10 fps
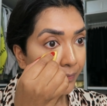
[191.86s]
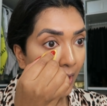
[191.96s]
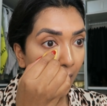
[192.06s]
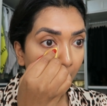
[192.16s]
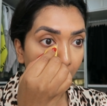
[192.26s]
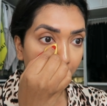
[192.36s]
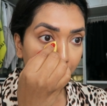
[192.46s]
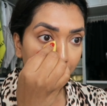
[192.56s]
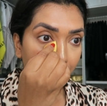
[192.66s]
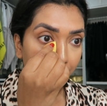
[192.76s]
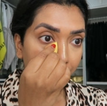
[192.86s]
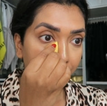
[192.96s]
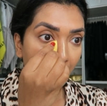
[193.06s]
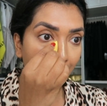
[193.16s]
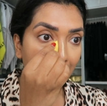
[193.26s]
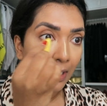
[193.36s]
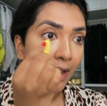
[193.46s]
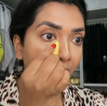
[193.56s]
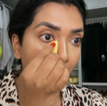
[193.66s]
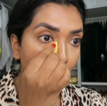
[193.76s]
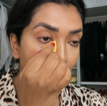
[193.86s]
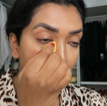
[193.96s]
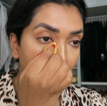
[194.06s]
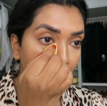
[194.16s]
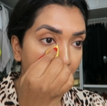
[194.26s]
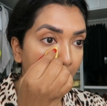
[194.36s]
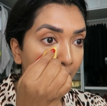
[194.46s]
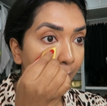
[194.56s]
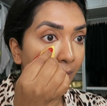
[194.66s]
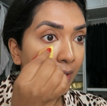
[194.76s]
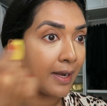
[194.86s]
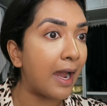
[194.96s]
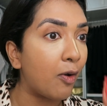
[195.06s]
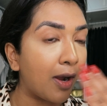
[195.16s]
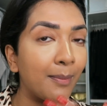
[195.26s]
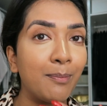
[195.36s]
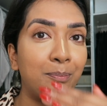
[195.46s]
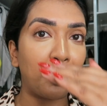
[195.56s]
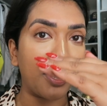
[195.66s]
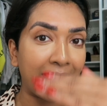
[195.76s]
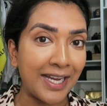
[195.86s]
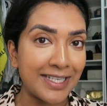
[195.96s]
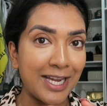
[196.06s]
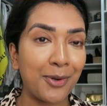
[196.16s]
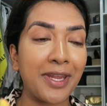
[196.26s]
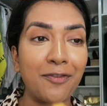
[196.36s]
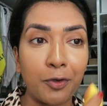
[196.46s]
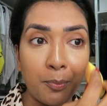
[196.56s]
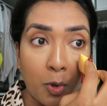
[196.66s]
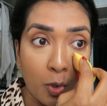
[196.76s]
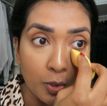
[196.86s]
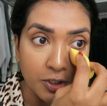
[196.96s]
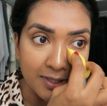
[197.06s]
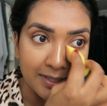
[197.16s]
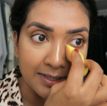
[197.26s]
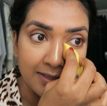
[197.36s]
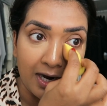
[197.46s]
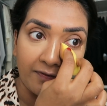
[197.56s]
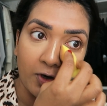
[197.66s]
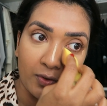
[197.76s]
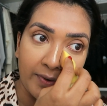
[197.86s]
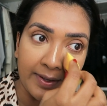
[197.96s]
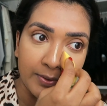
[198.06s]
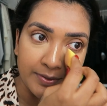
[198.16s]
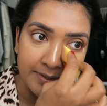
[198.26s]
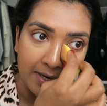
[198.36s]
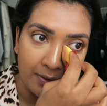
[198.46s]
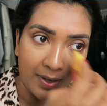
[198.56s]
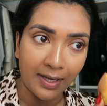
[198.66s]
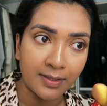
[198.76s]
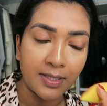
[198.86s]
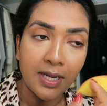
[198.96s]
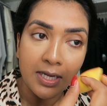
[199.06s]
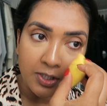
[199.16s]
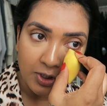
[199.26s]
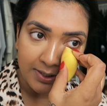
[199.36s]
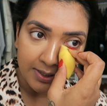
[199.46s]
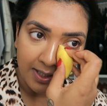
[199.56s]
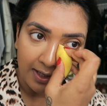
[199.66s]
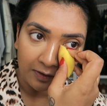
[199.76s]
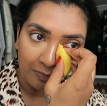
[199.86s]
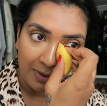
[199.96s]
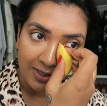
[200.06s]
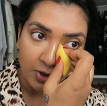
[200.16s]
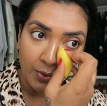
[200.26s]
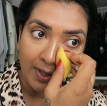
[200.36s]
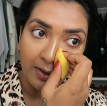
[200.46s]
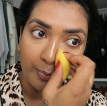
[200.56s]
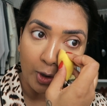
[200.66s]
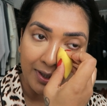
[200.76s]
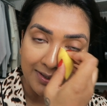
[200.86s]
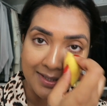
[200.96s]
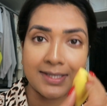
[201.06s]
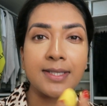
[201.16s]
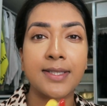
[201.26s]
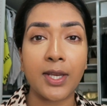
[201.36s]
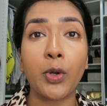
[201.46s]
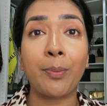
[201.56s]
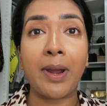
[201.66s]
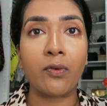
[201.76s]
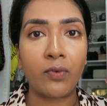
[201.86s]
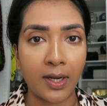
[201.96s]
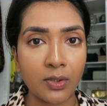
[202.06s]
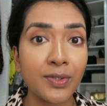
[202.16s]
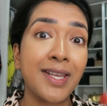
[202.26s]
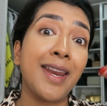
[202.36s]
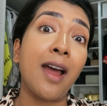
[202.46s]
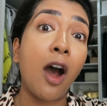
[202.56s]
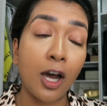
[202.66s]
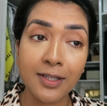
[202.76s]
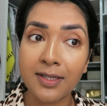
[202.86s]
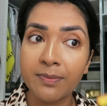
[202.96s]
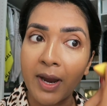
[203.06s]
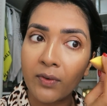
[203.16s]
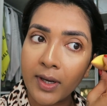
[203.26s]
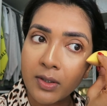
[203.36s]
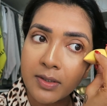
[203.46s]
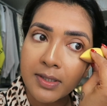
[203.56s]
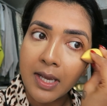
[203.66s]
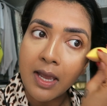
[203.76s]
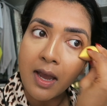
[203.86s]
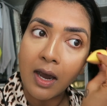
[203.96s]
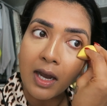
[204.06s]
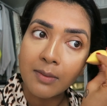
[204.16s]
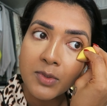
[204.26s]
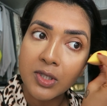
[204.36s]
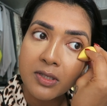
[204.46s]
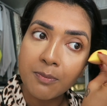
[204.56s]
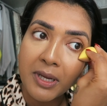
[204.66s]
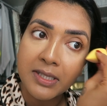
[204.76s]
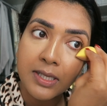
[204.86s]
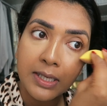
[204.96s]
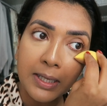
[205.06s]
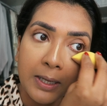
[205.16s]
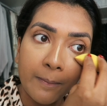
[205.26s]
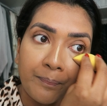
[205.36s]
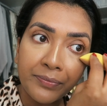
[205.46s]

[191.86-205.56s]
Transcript: I mean, I never used to really, but now I'm bringing it down even more just because I've got wrinkles now, and just to kind of make sure that the product doesn't sit on my wrinkles and enhances my wrinkles, I'm just basically